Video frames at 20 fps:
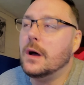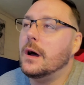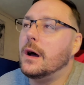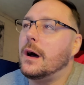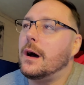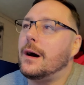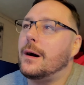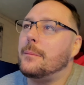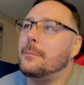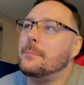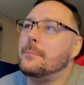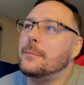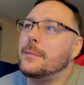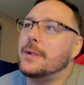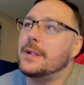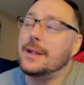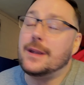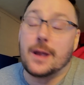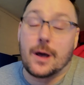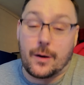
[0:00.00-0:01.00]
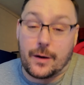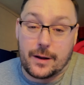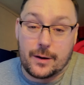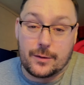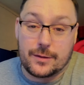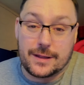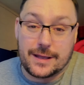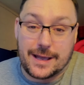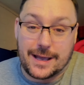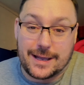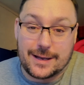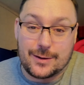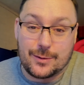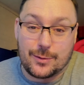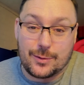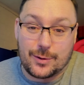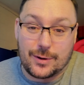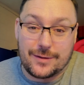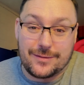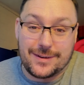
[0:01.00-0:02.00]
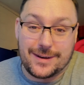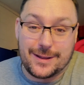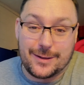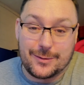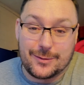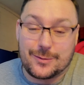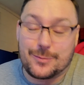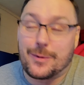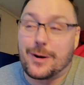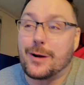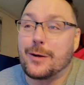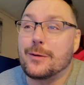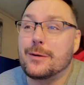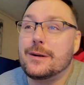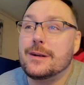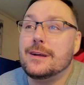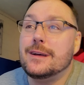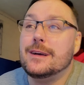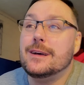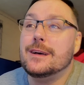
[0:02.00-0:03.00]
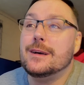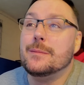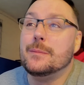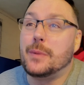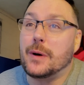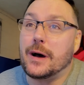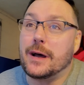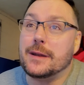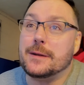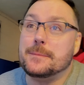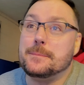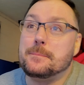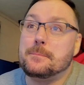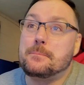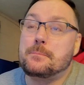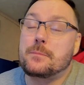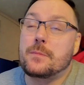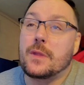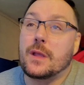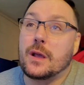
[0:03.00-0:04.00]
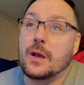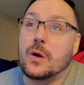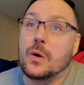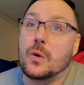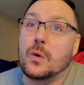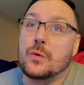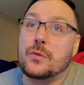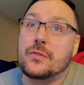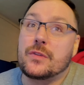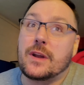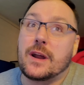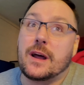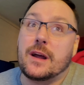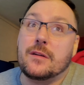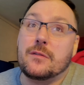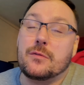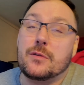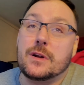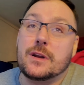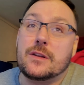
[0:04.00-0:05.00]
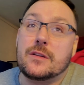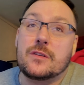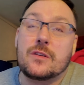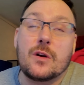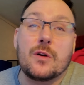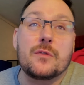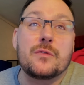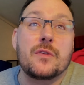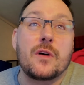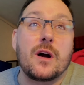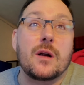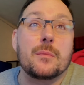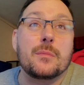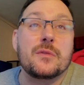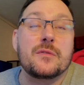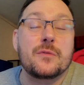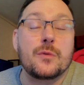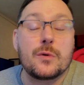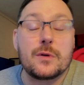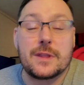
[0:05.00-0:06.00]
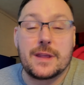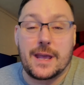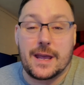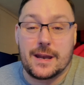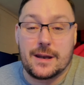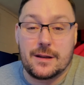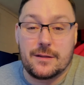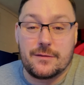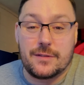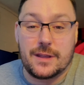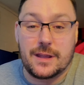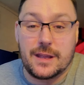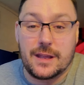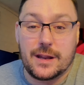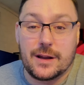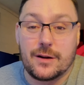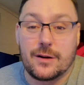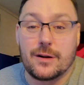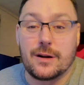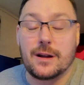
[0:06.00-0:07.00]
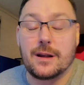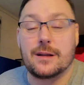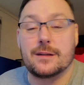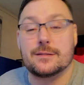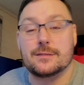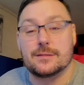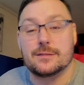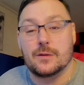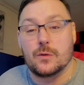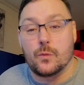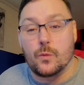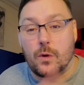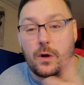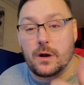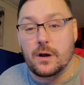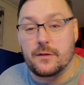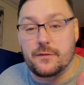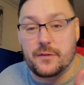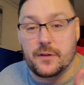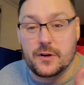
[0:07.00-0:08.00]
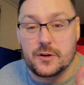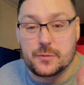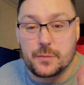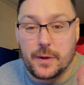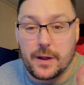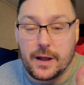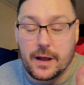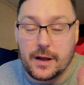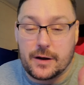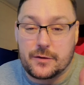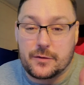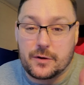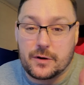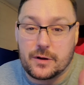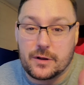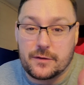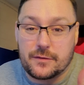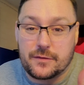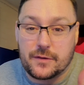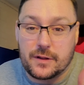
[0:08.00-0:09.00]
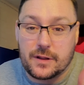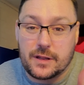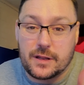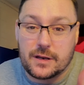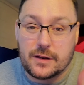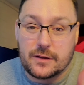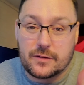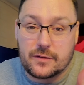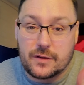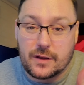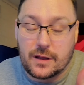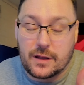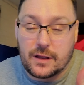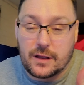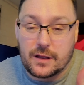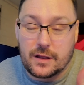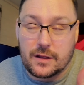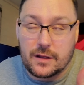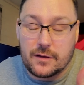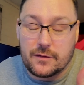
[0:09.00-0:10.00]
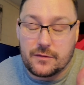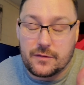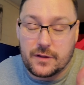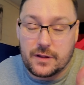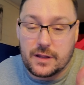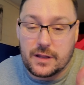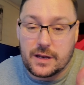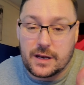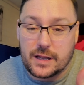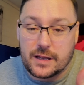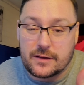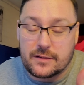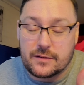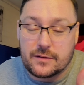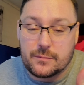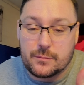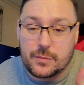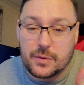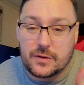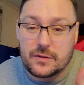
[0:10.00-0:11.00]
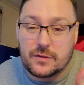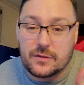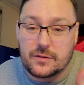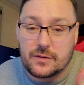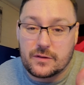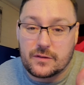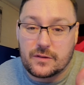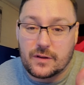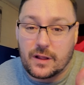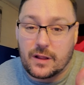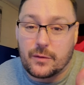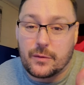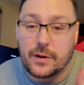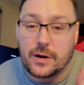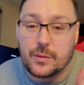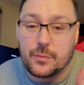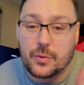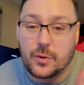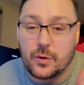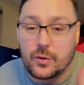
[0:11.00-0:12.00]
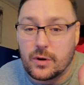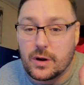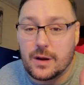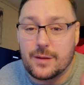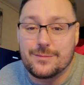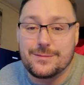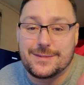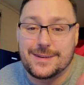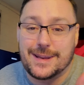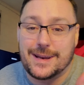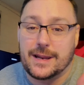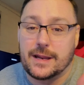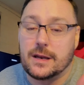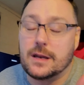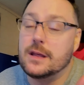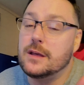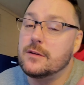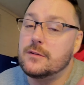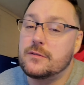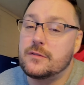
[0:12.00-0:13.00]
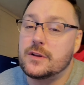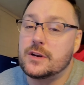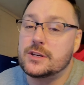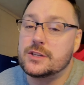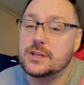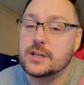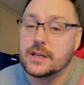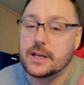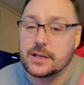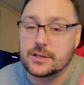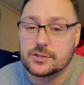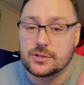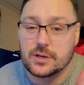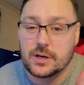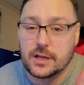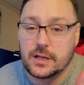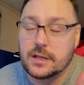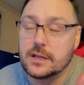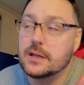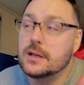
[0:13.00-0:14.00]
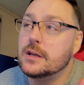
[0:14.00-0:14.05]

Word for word: um, no, I don't think I can do 30 videos tomorrow. But goals that I have reached so far before the end of the year. Wanted to finish my Entre affiliate affiliate business accelerator program. Did it. Finished it yesterday.